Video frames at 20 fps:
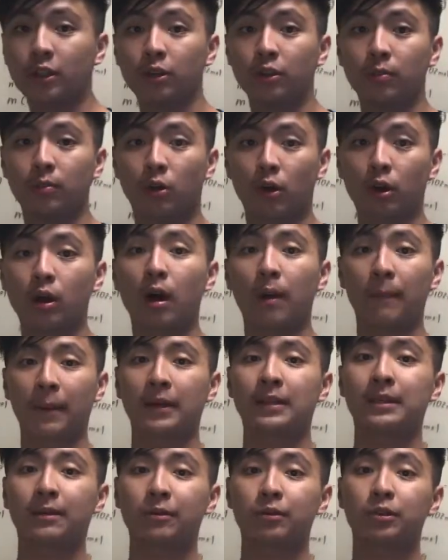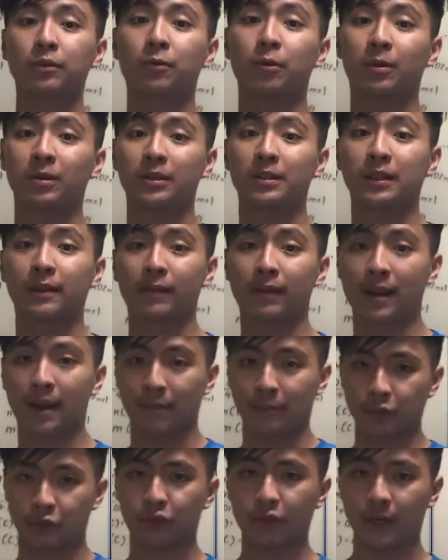to more complex areas of quantitative
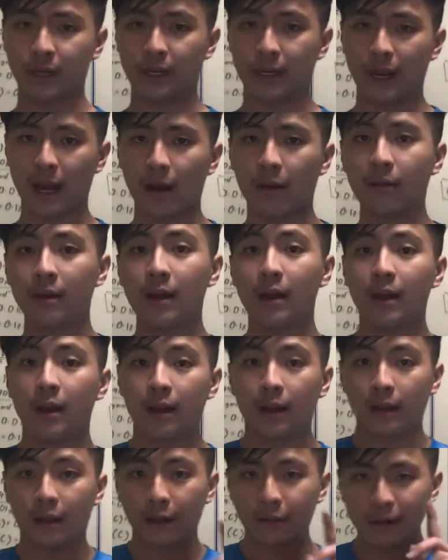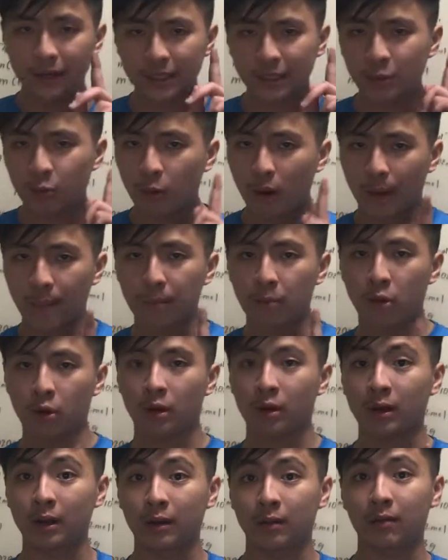chemistry. Now, there is one
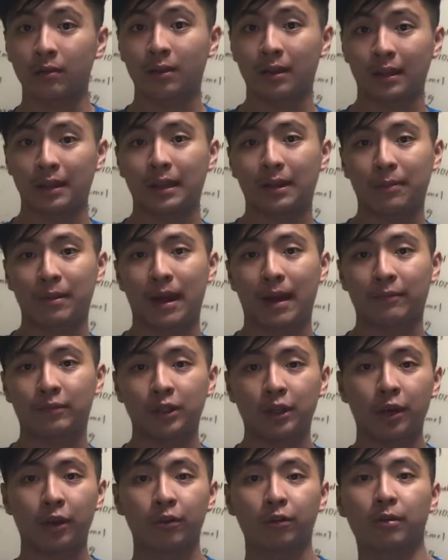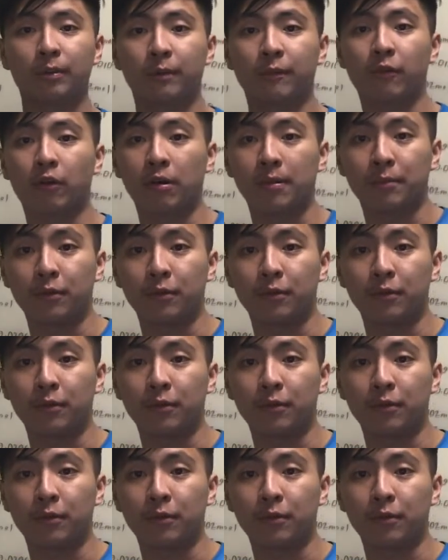more little thing that we have to go through before